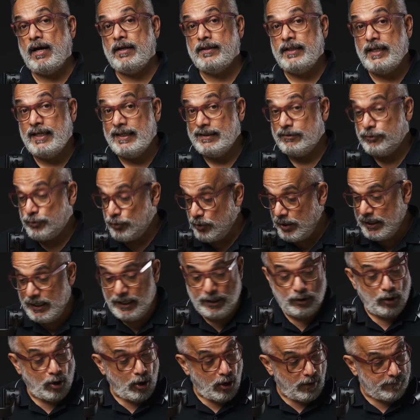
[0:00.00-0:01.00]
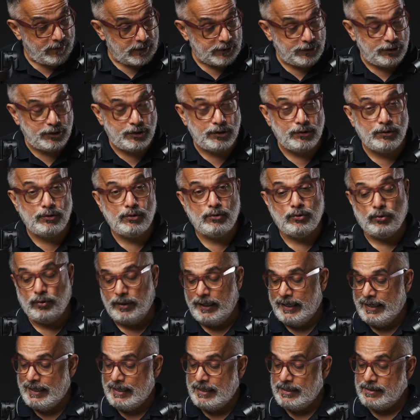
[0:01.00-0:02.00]
the 3/2
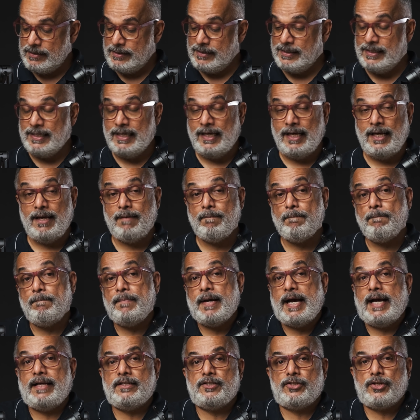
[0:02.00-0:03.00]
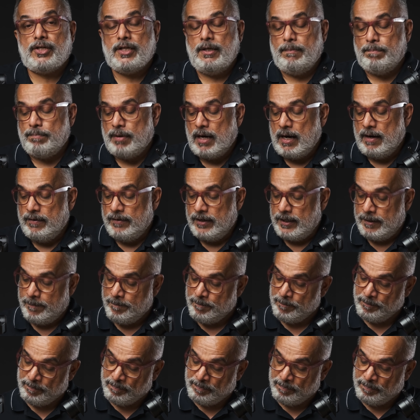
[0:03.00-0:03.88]
is the battery power.